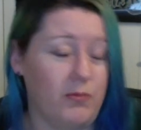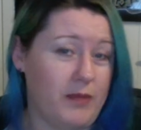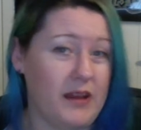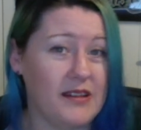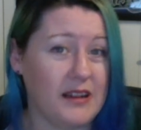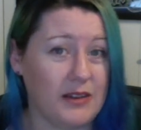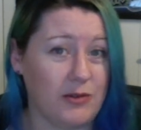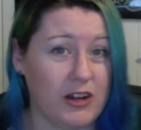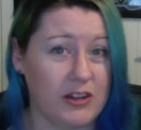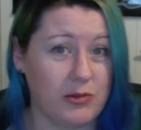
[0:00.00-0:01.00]
basically
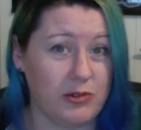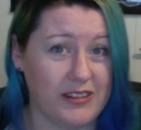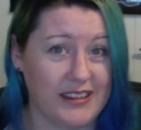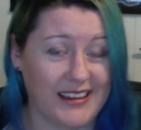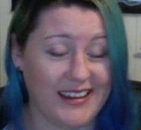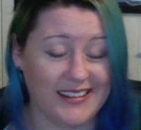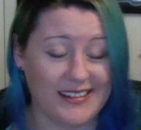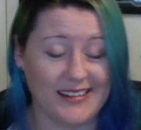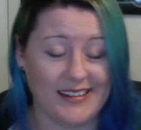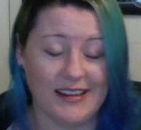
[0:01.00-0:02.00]
right towards the end.